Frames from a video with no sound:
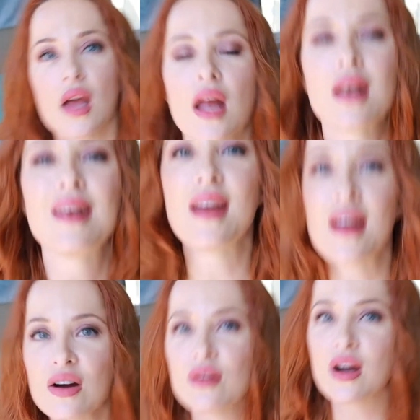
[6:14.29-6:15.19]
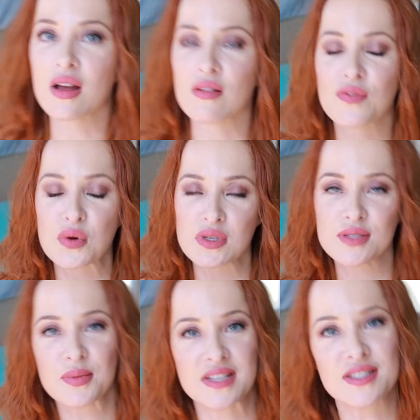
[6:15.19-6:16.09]
and now I
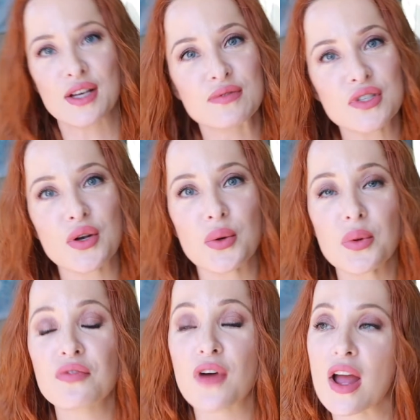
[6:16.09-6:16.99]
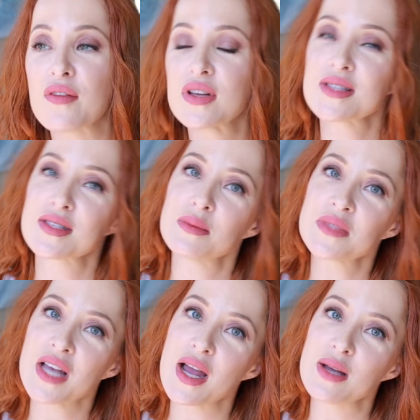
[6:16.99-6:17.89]
forced myself to go to a 5. And
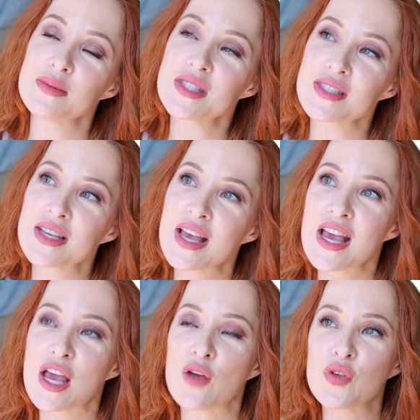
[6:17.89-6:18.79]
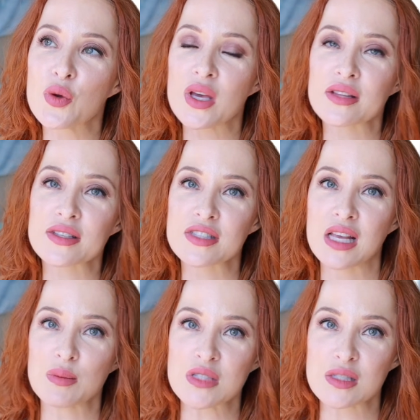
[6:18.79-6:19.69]
sometimes if you hit the
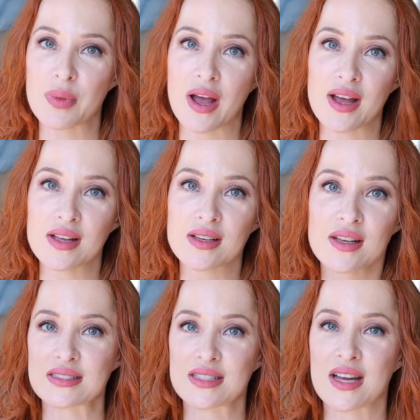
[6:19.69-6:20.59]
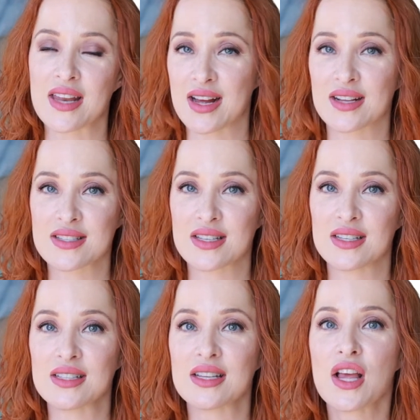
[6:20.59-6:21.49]
same spot on
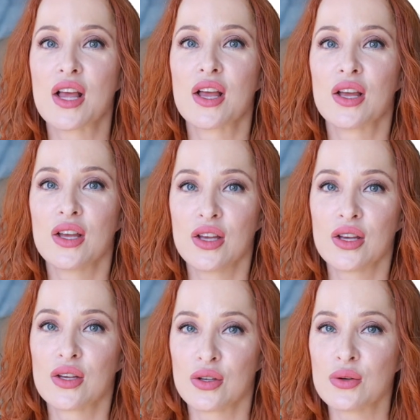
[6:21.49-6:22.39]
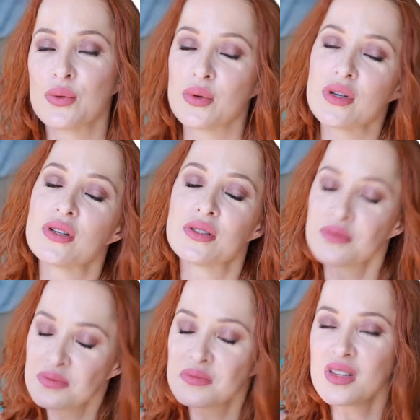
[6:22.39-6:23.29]
accident, you will
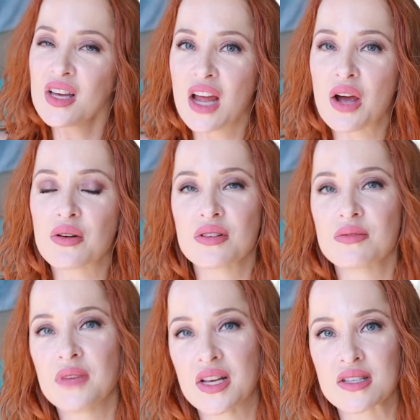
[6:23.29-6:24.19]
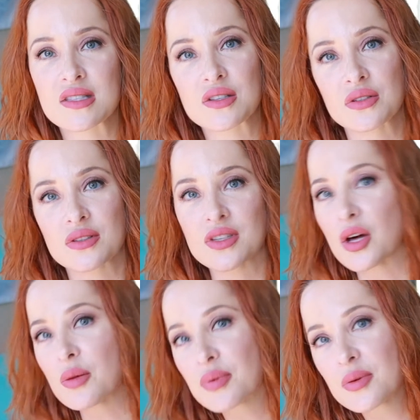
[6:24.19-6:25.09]
let out a nice little
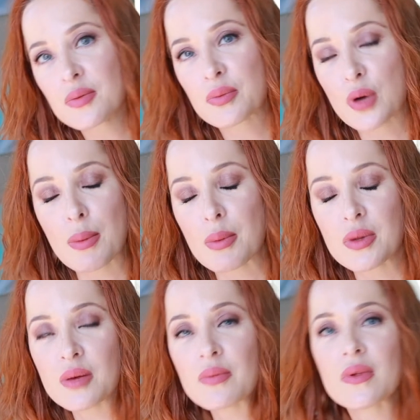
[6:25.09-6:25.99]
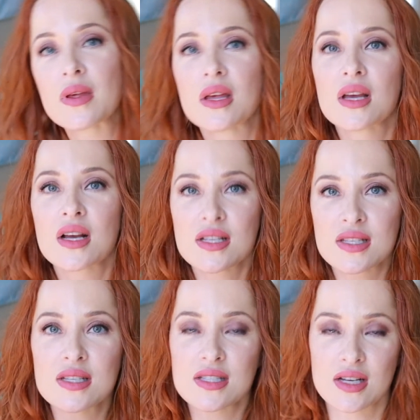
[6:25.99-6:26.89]
yelp, probably, because
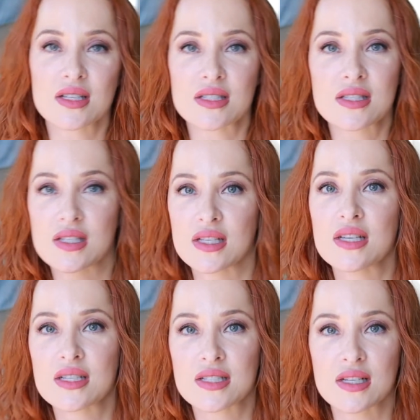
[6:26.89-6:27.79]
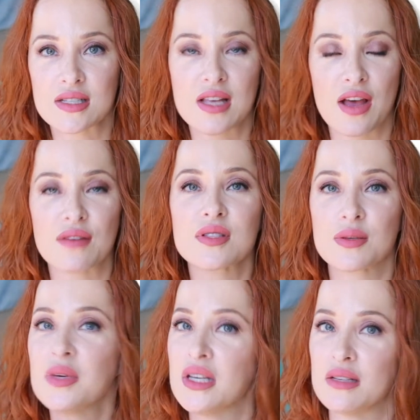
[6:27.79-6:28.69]
it does have
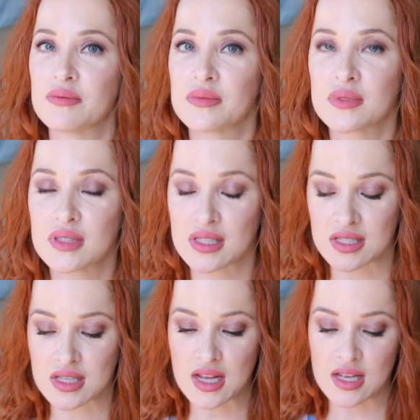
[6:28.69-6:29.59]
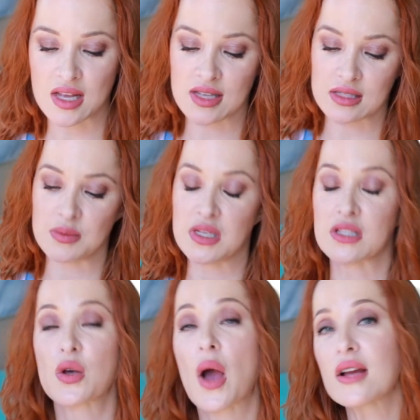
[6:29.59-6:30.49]
some heat. This thing has some heat.
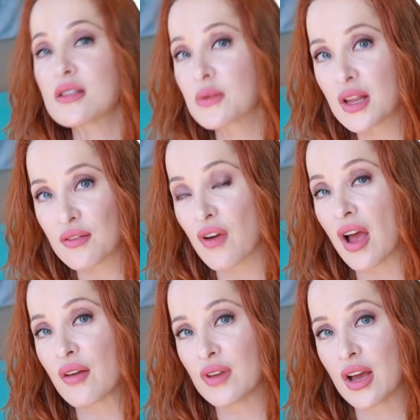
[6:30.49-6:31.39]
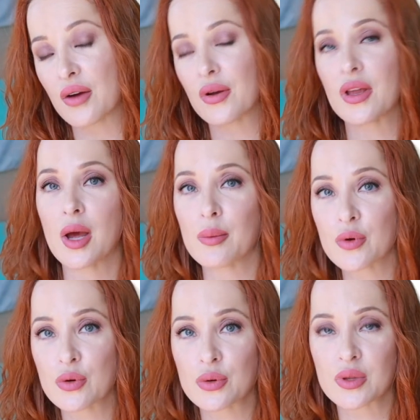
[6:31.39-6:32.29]
So I do it at 5 now, and I'm
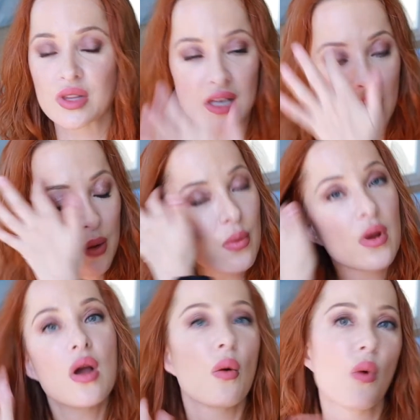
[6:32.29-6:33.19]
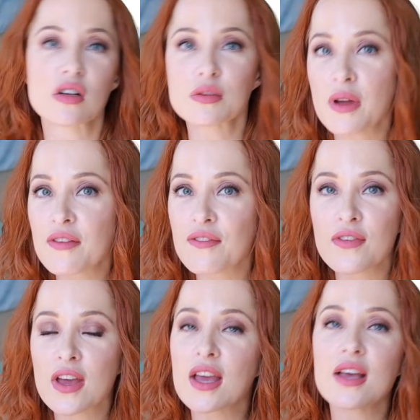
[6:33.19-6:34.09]
cool with it. I wash my
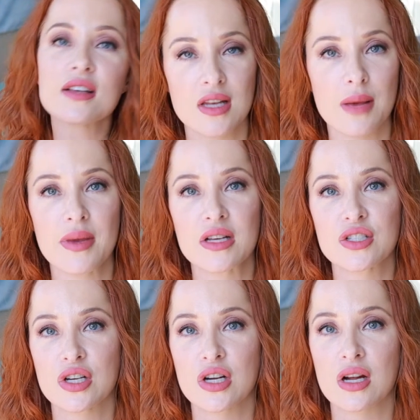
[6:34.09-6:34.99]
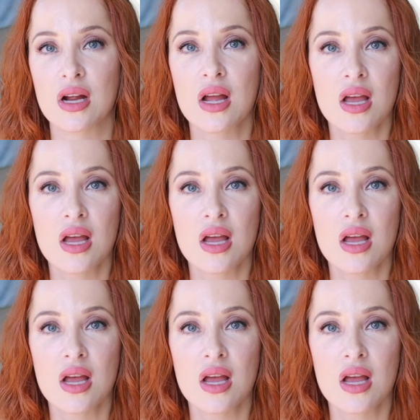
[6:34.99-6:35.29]
face, and I make sure